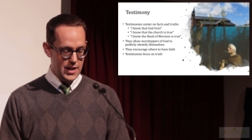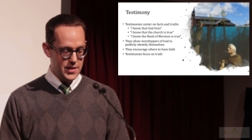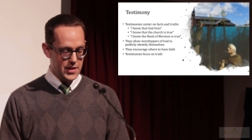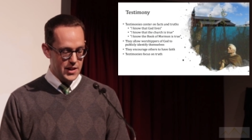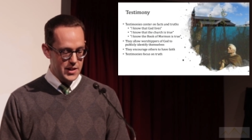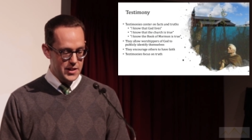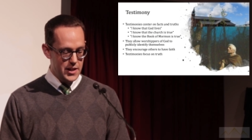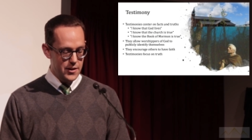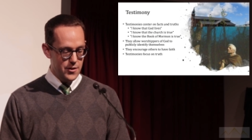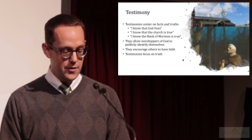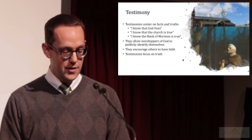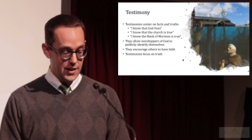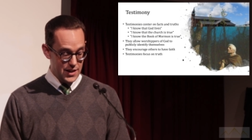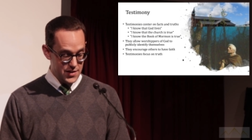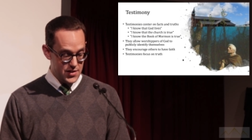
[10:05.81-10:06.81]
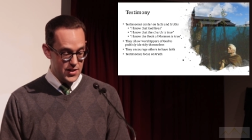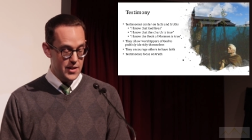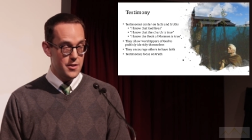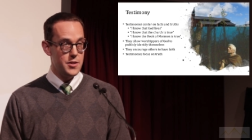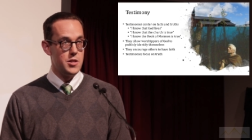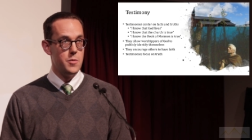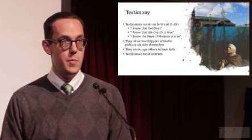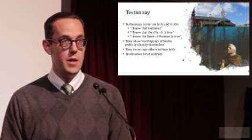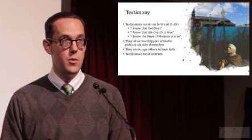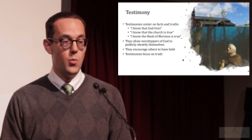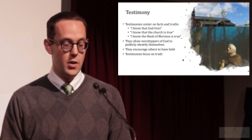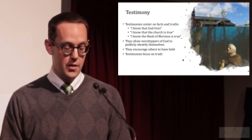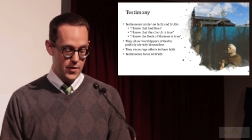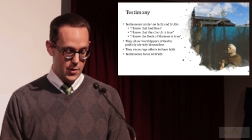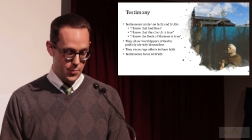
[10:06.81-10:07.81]
is considered to be
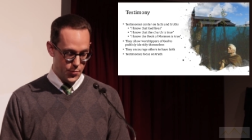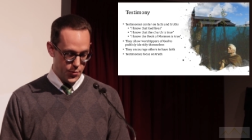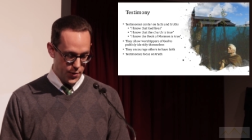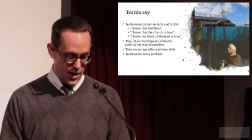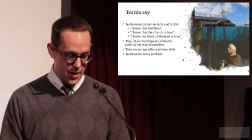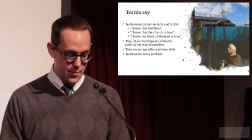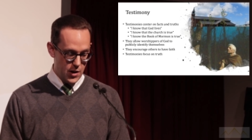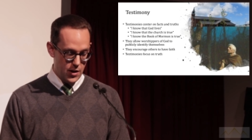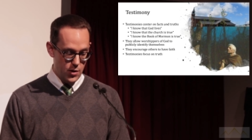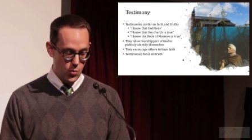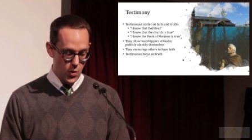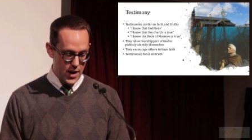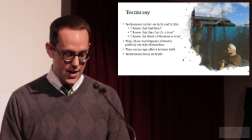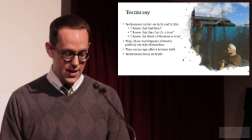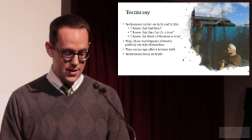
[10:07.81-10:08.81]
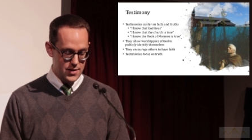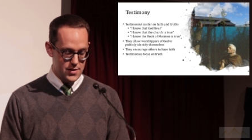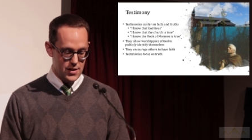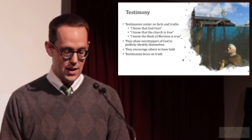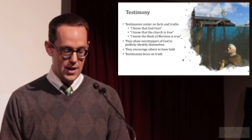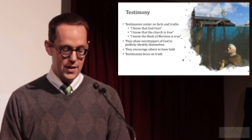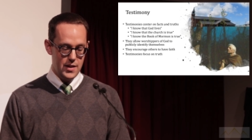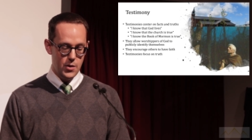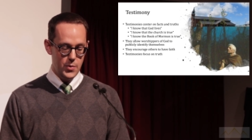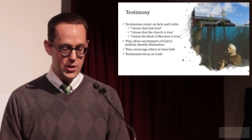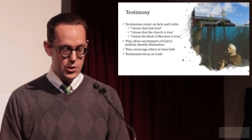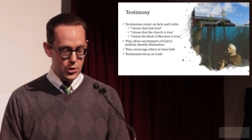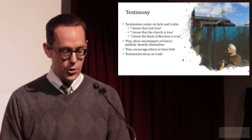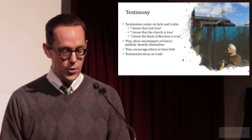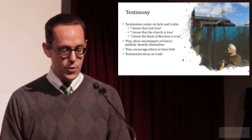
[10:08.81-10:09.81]
one of the primary ways that
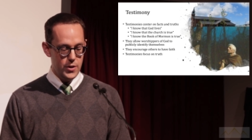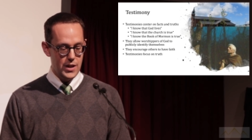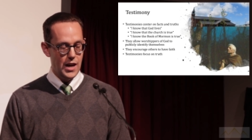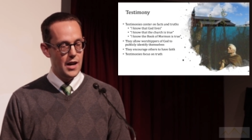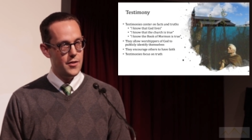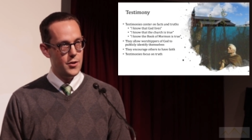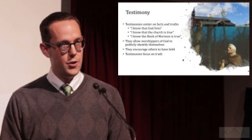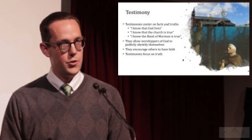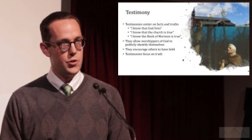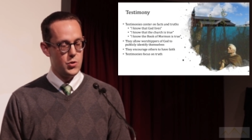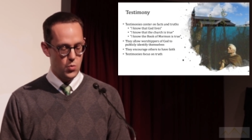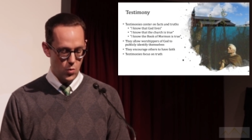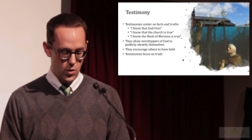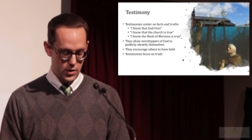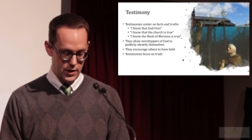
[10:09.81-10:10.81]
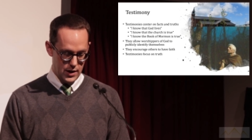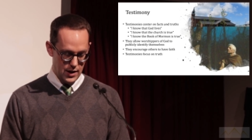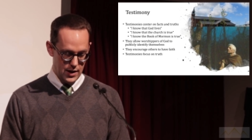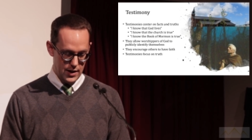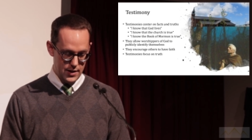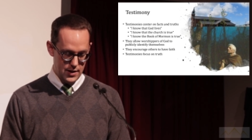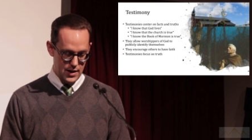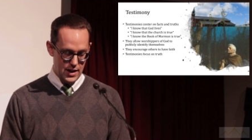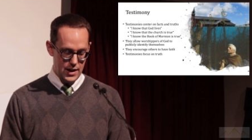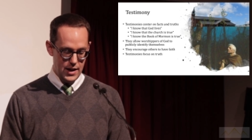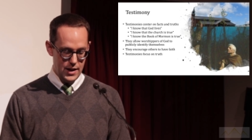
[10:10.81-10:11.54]
we turn others toward God